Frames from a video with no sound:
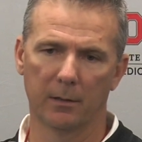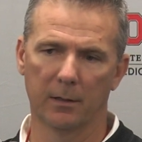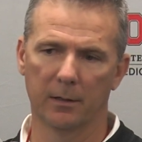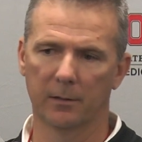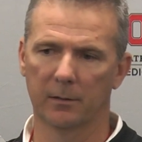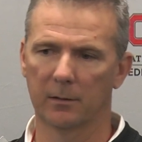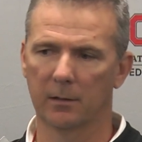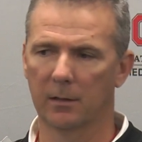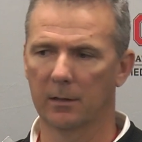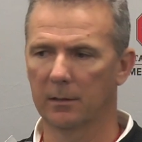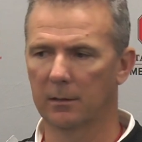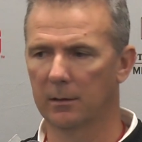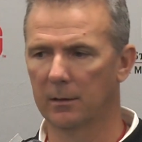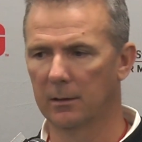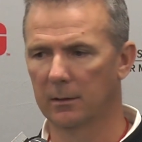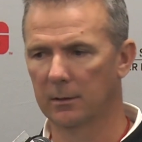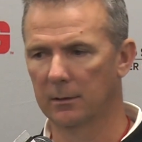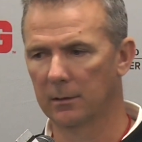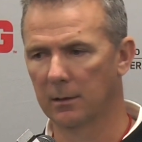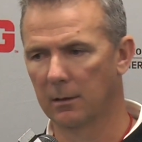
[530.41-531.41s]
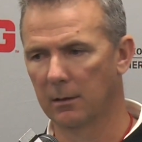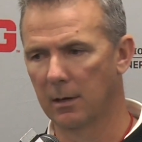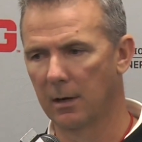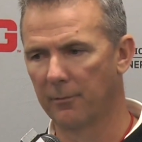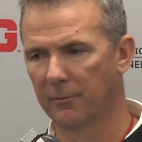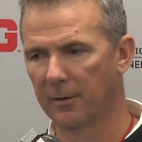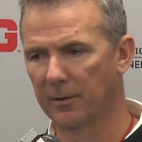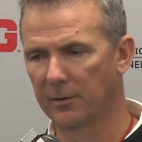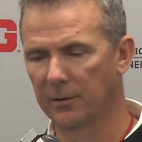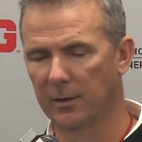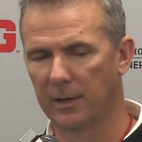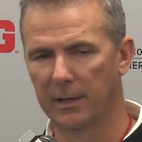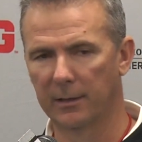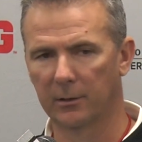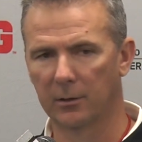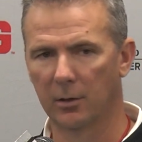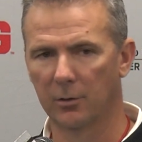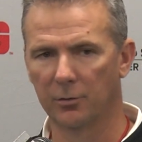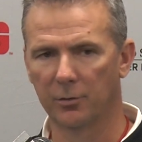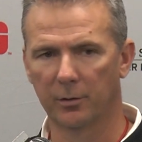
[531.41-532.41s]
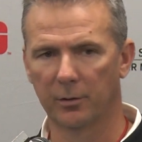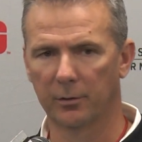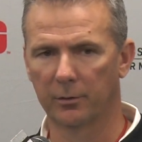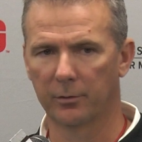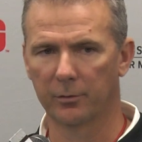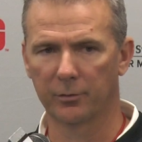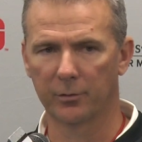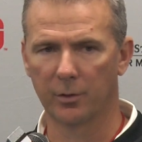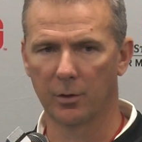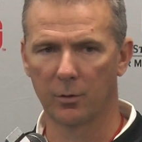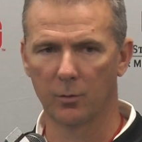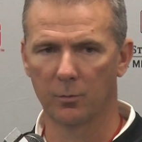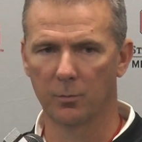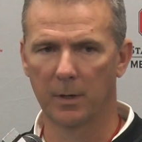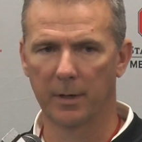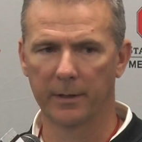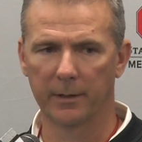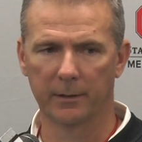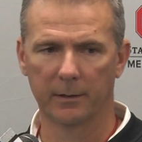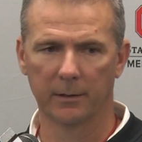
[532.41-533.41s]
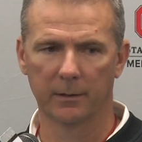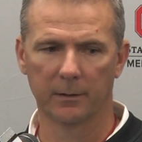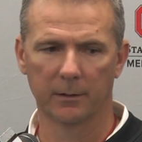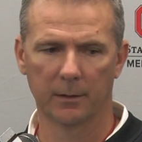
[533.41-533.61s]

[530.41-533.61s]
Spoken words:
I saw our offensive line coach that there's nobody.